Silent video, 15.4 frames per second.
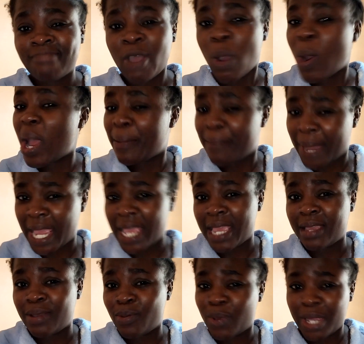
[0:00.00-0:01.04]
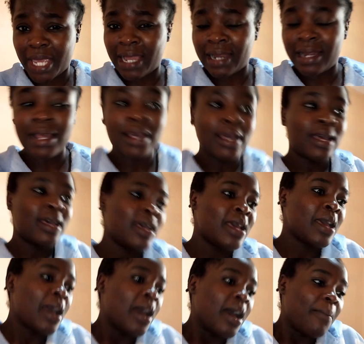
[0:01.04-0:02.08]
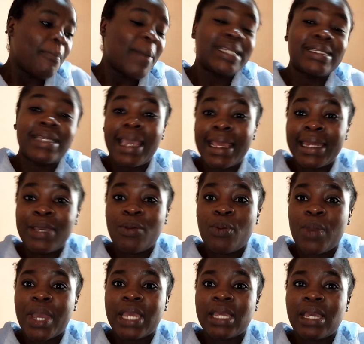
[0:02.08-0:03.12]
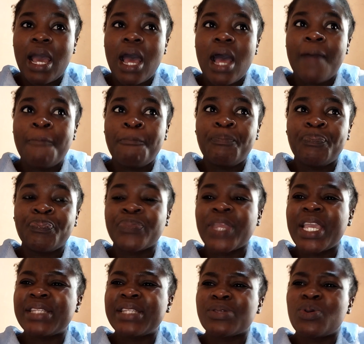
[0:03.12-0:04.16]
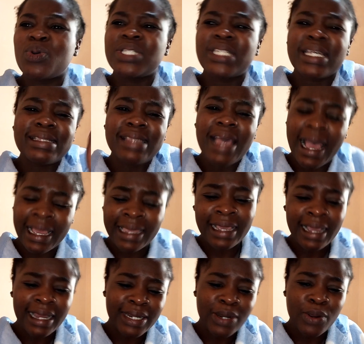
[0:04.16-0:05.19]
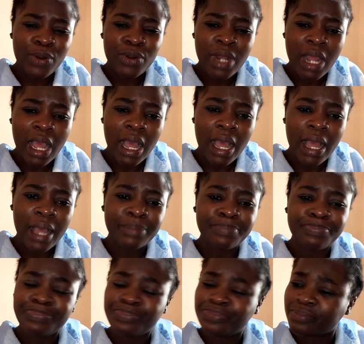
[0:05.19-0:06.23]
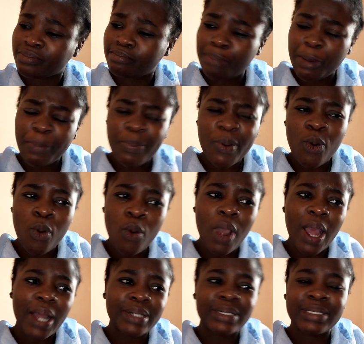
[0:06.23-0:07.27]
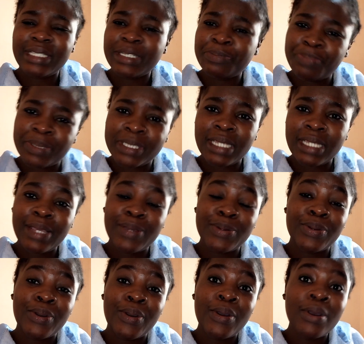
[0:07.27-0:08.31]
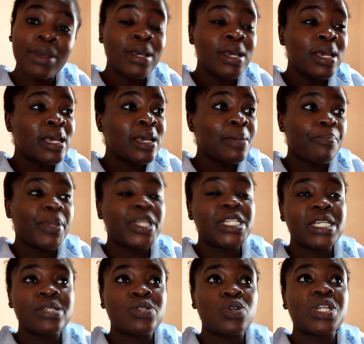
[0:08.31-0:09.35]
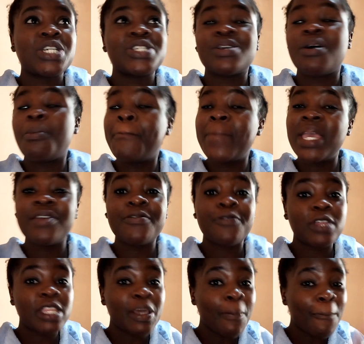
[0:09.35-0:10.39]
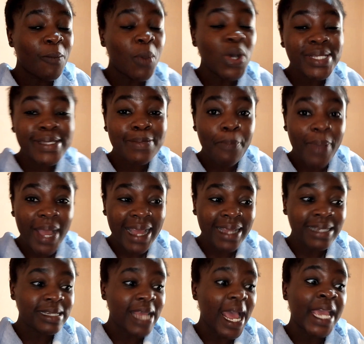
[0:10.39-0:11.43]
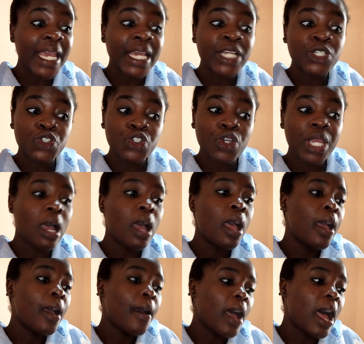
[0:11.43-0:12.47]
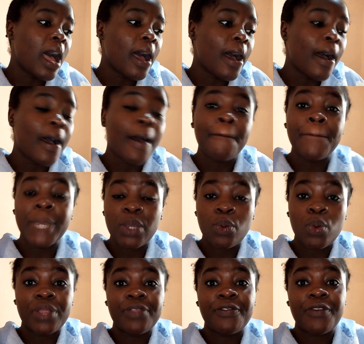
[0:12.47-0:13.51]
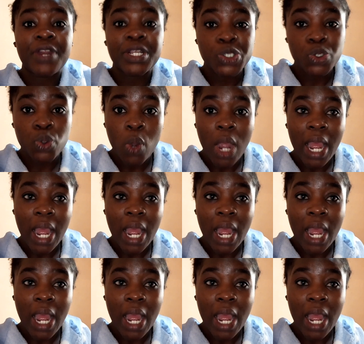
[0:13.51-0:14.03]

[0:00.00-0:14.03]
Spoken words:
Why am I weird? But anyway, it's good just hanging around people who are tipsy, you know, beating stories. Me, for the most part, I enjoy being with friends who